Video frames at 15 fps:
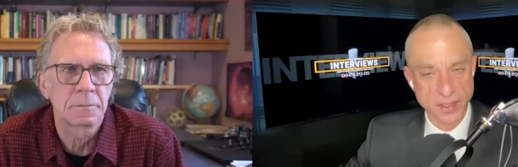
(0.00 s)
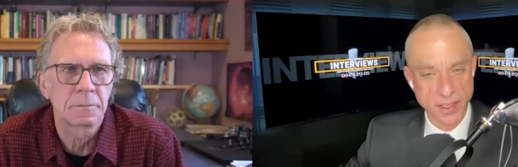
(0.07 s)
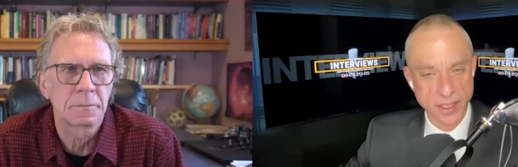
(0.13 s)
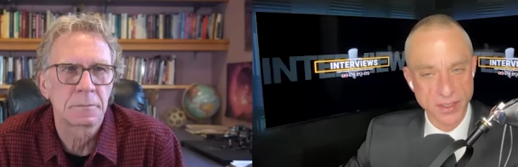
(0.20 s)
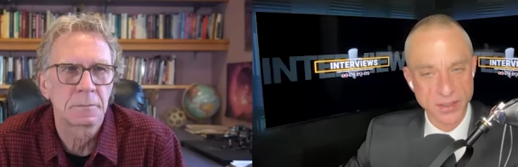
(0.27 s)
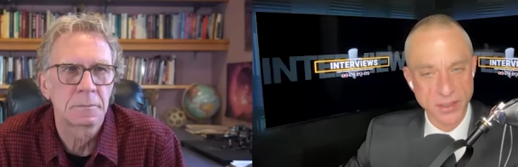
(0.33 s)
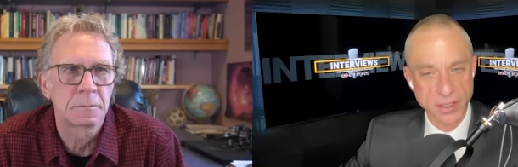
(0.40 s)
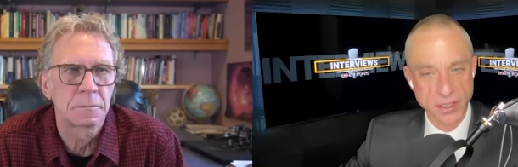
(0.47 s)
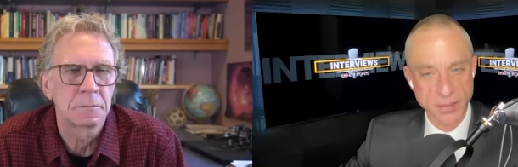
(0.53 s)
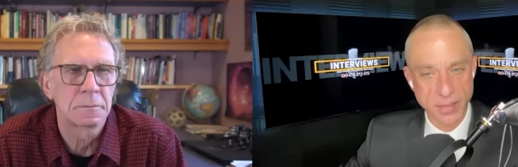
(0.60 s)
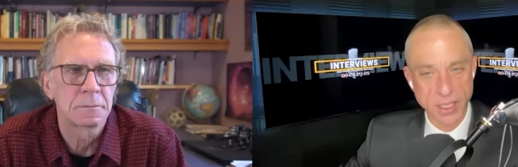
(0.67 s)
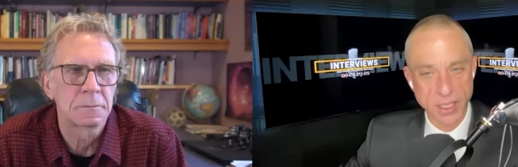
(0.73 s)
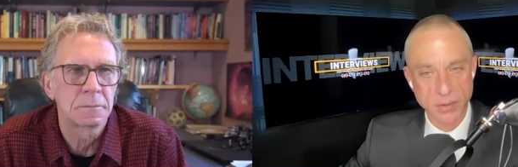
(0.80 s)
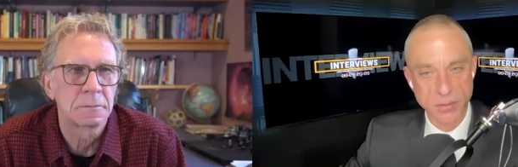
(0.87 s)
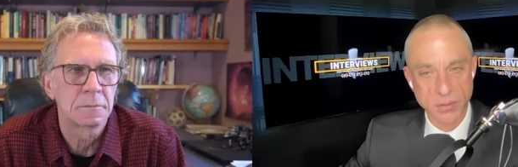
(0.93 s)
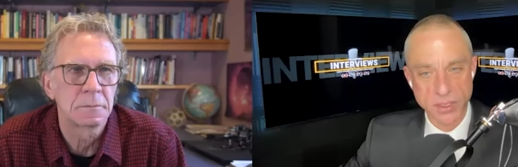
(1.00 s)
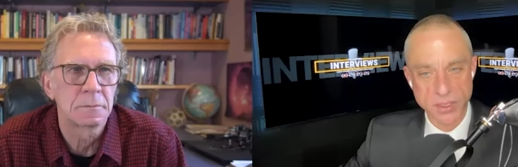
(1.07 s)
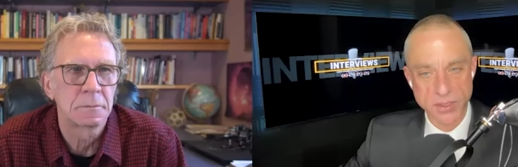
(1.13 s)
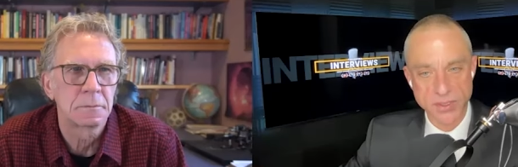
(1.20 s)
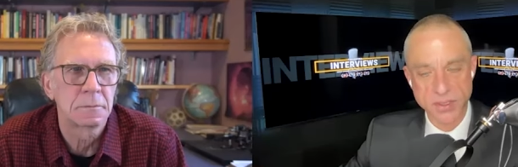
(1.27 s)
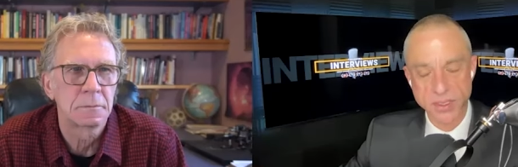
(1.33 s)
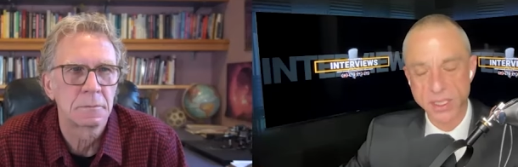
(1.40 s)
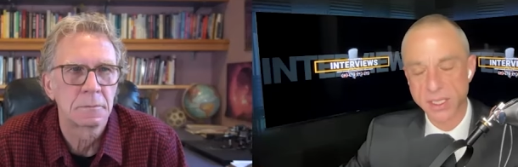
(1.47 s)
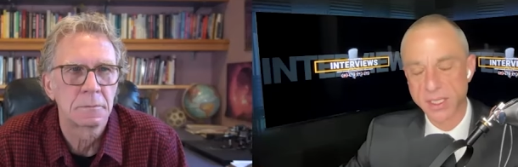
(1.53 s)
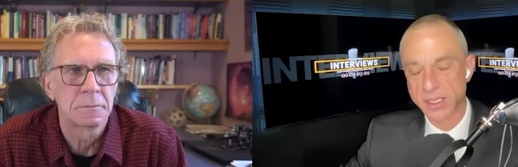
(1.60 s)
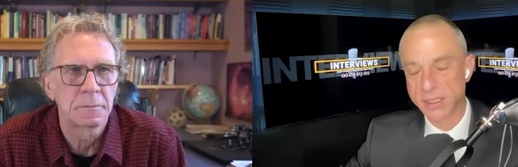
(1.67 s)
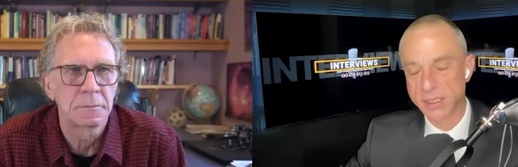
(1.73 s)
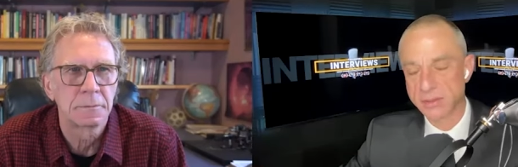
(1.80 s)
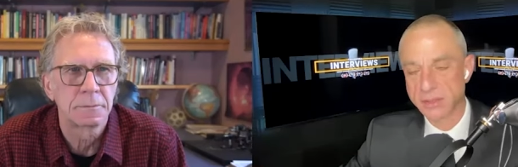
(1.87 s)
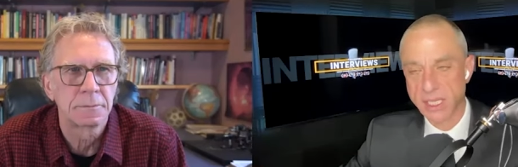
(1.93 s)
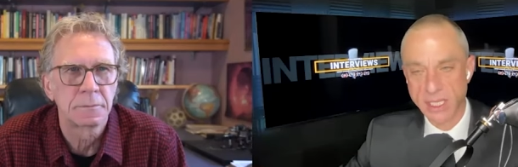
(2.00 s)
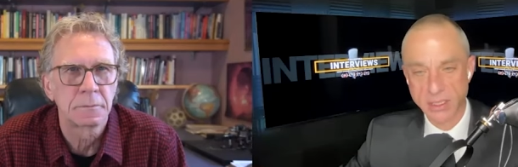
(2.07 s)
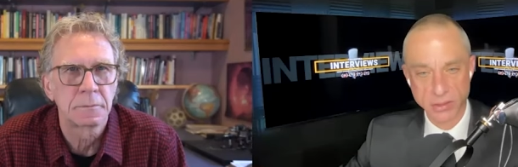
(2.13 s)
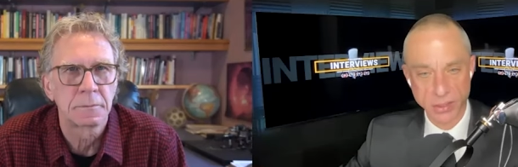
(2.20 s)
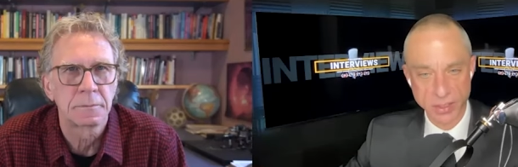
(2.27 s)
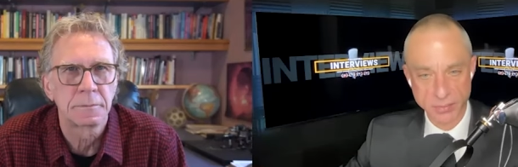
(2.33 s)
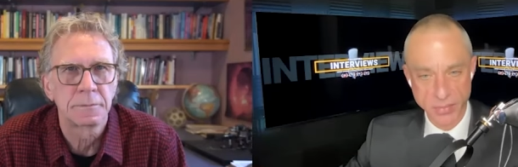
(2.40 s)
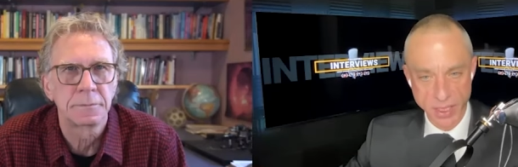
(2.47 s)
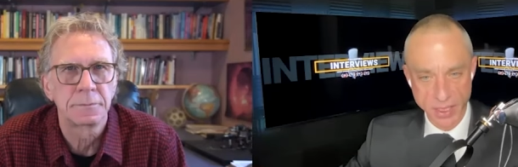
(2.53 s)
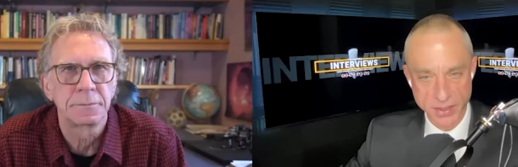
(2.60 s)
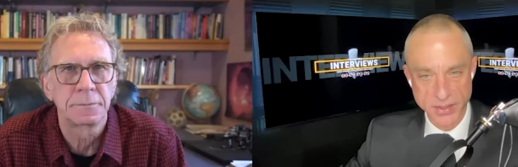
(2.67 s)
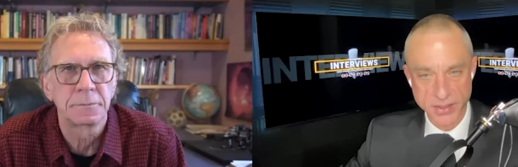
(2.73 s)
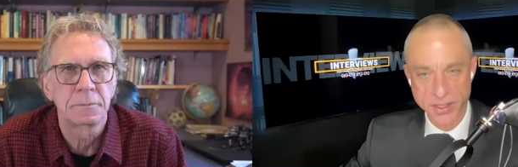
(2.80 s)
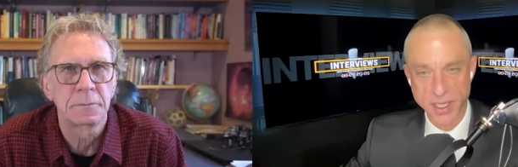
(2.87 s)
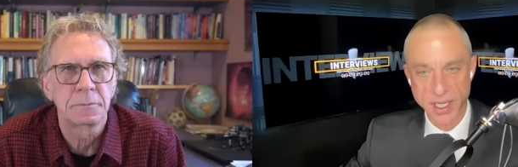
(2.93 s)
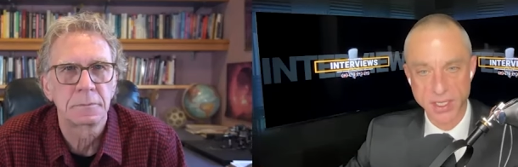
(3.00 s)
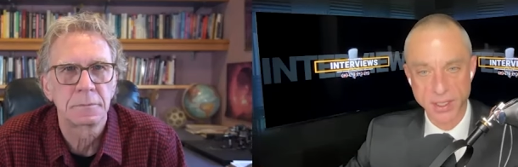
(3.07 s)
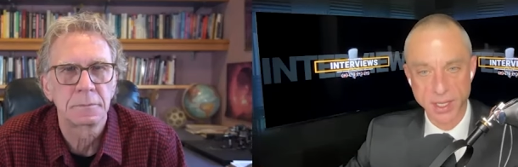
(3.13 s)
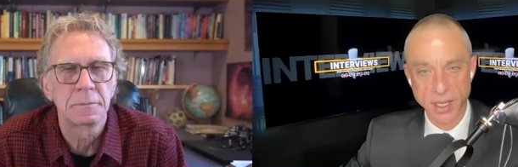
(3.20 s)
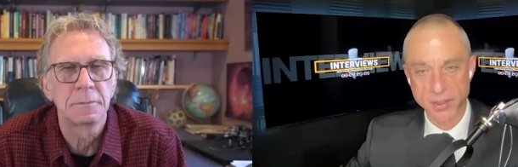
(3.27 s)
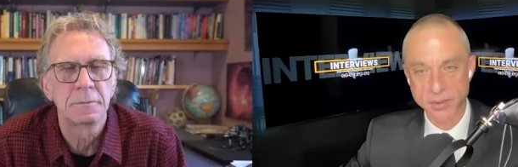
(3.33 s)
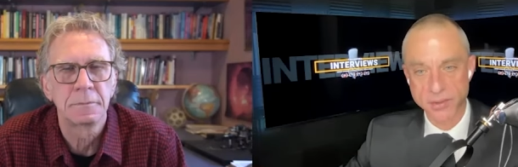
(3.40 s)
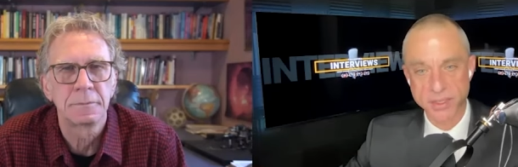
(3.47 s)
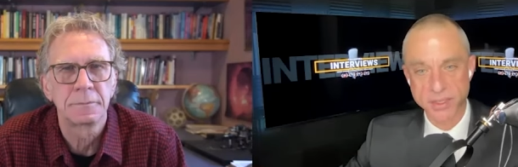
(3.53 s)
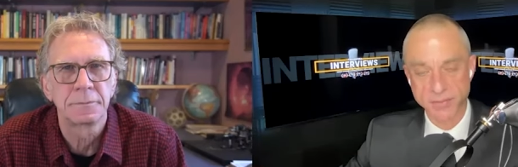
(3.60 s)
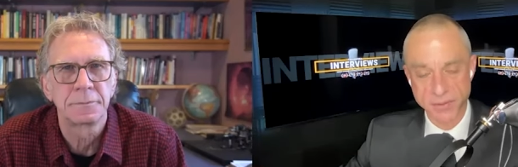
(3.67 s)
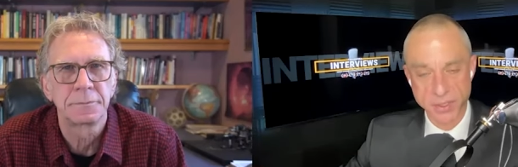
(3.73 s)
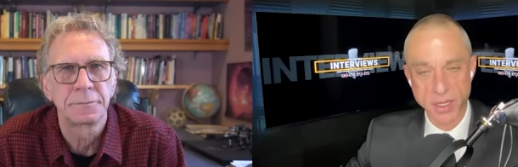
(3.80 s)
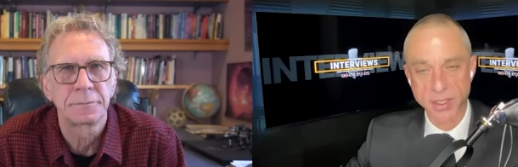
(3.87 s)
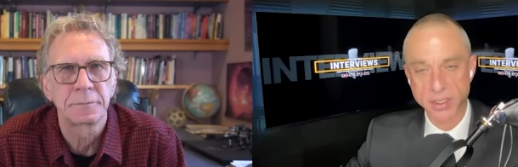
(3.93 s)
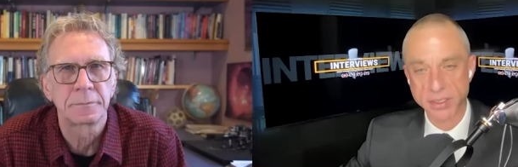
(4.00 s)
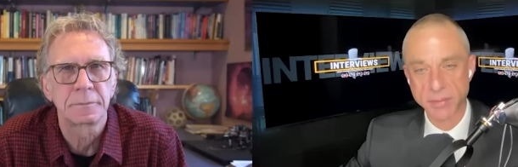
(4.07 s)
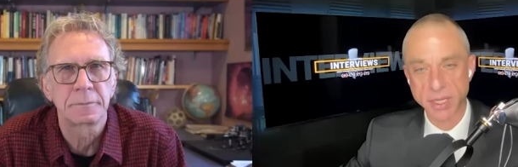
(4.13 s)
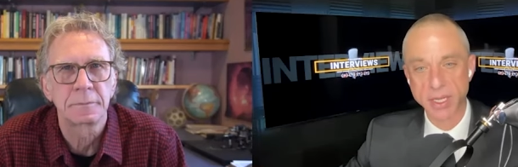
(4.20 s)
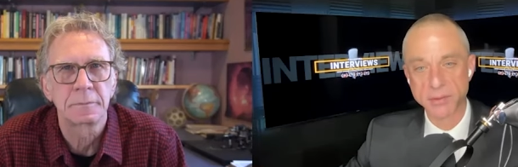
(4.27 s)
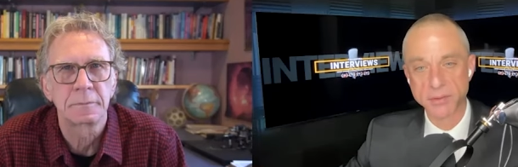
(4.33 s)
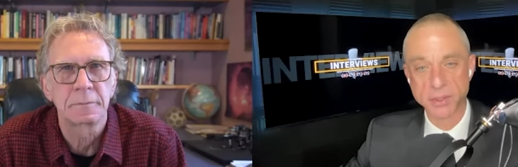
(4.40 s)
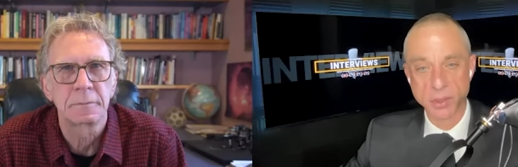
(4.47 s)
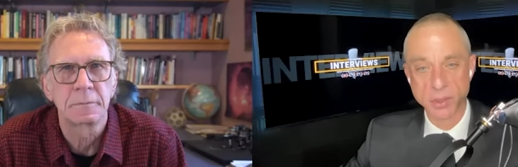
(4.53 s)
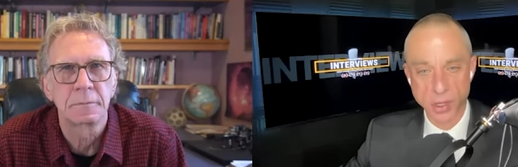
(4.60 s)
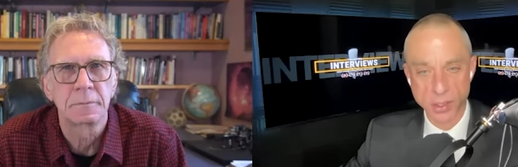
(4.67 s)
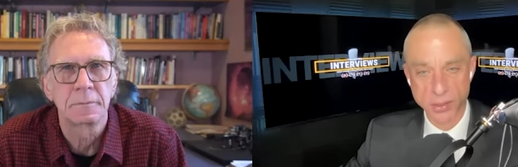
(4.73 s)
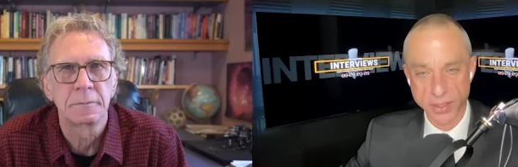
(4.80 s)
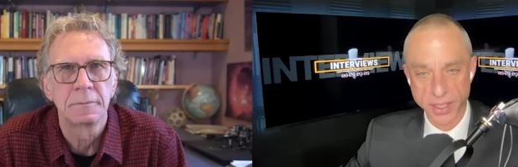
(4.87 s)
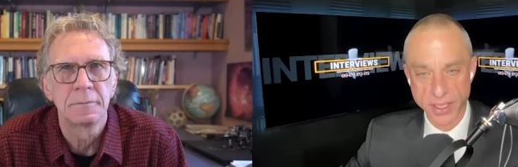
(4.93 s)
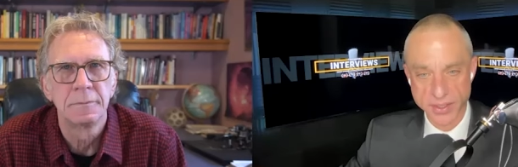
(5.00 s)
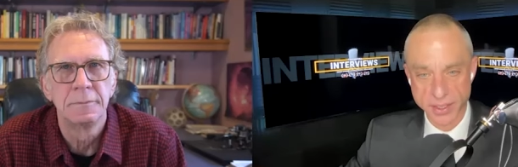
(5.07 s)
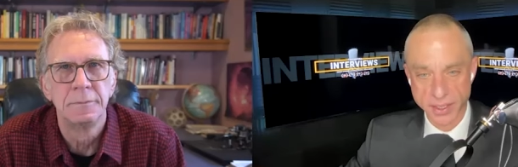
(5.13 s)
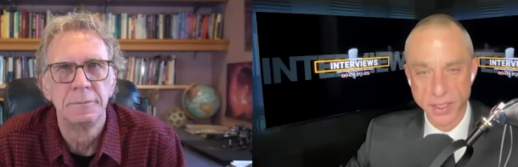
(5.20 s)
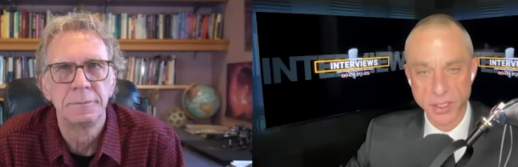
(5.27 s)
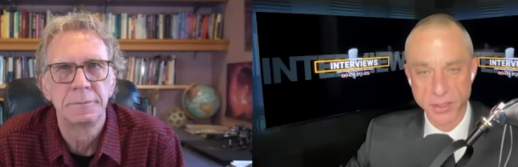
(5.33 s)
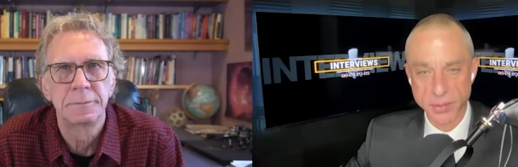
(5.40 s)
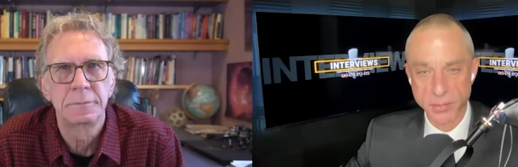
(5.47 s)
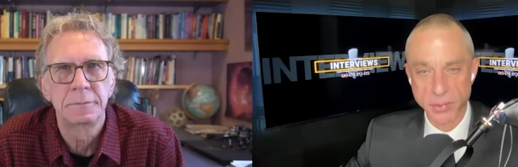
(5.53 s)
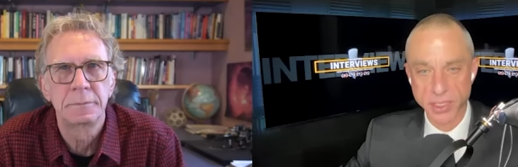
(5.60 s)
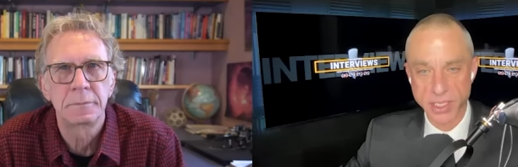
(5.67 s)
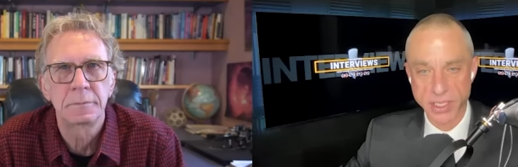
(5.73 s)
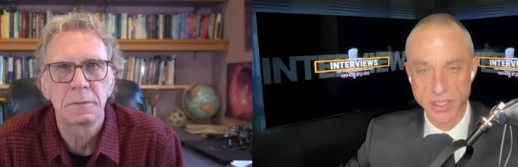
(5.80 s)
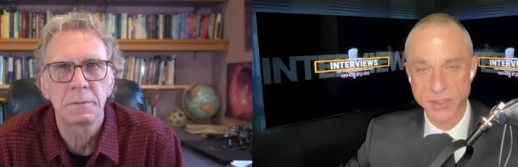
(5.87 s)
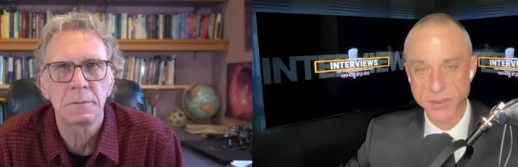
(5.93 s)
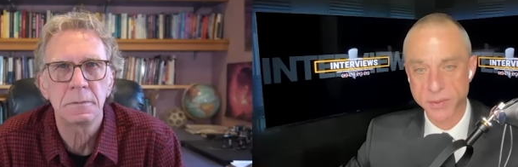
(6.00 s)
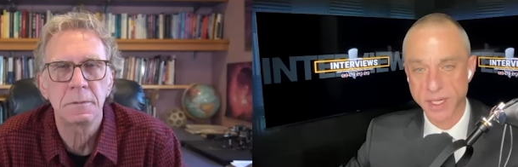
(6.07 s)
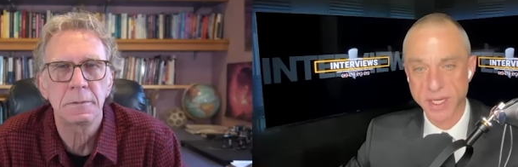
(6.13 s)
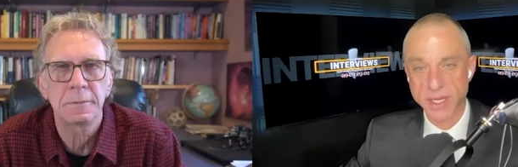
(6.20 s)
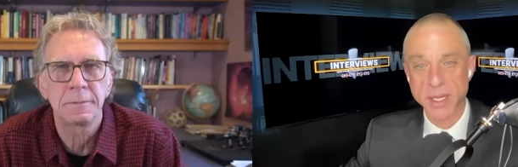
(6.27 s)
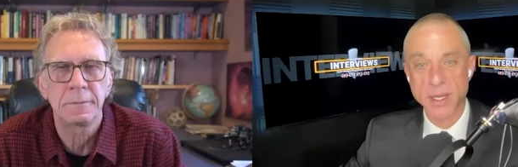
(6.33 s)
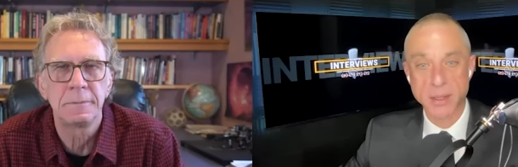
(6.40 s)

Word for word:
Speaker 1: that I thought about was uh, Elon Musk and others have talked about colonizing other planets, right?